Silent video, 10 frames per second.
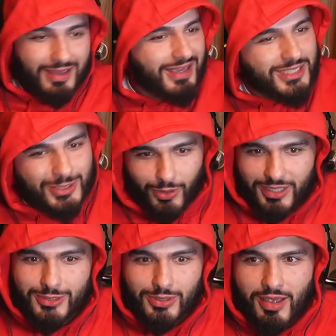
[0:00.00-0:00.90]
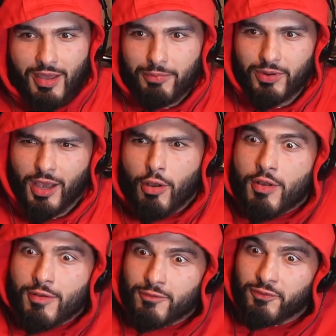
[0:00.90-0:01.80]
It's not interesting. But when they go,
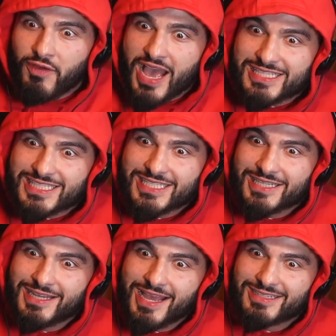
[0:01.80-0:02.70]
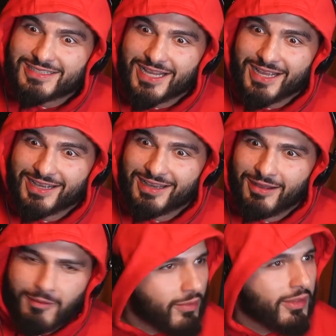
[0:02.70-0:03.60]

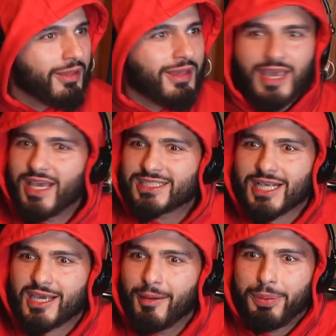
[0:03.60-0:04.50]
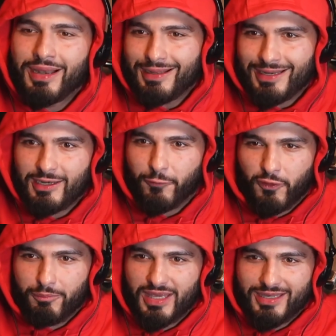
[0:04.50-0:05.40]
fascinating, it's a completely
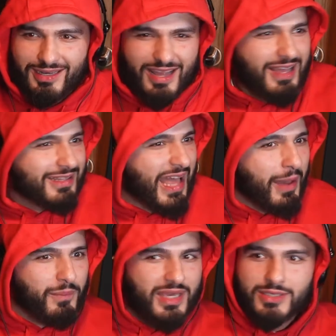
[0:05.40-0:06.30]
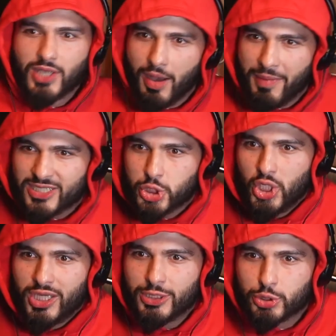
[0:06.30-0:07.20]
different meaning. That means I'm
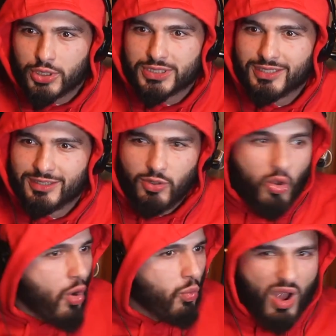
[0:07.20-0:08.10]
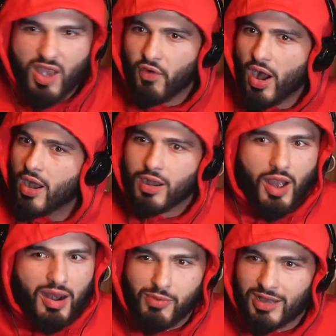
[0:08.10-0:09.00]
actually interested in you. Whatever,
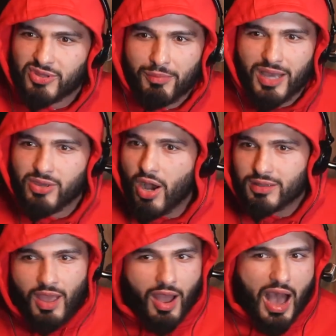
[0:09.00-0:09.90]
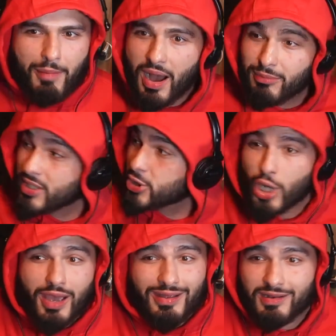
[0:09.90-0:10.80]
come round to my yard. I'm going to
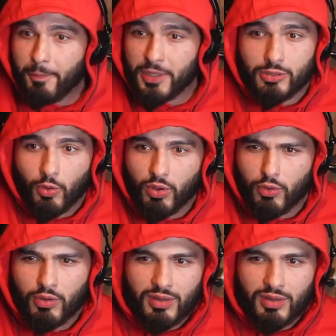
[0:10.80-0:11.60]
try and end up in your will.